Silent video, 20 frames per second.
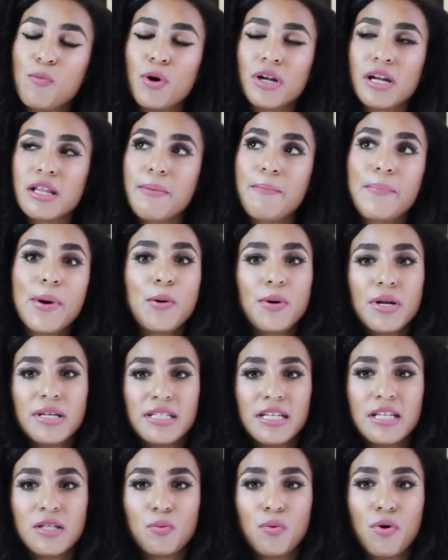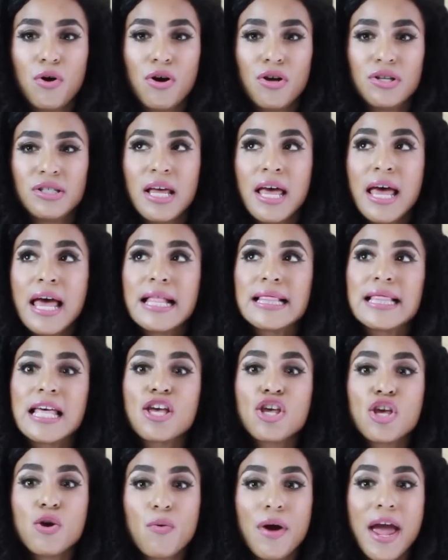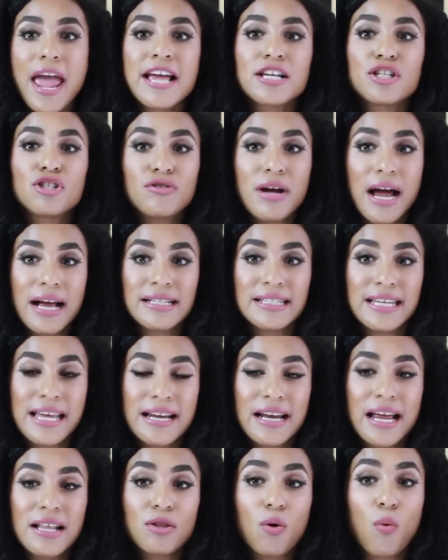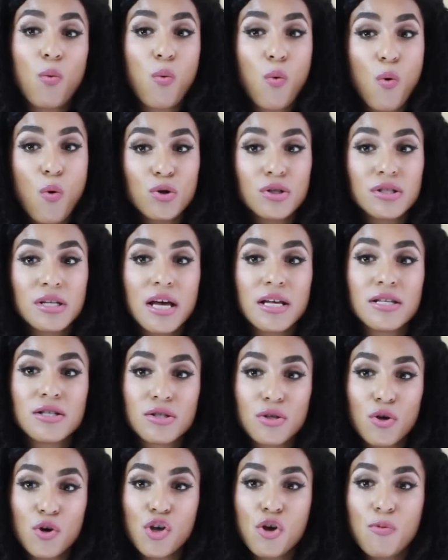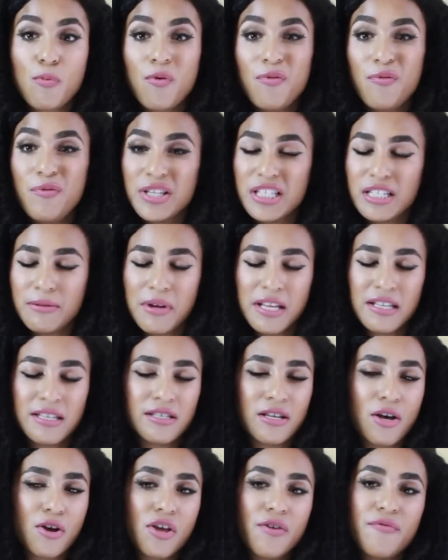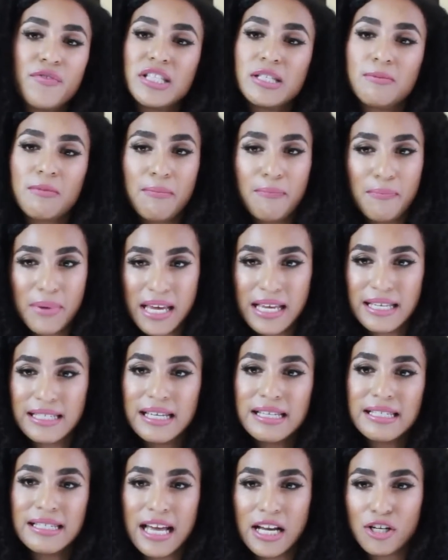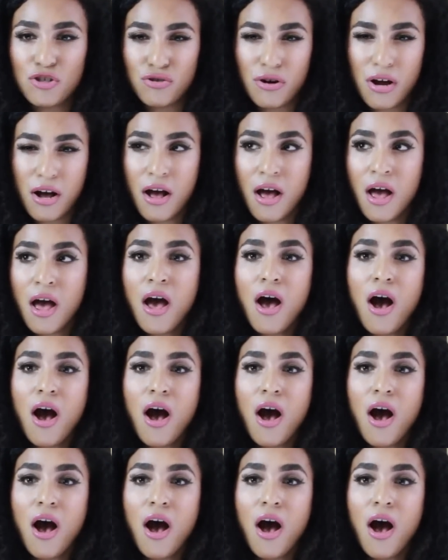one of the bonuses was that you were extracting like the water soluble vitamins, so your vitamin B's, etc.,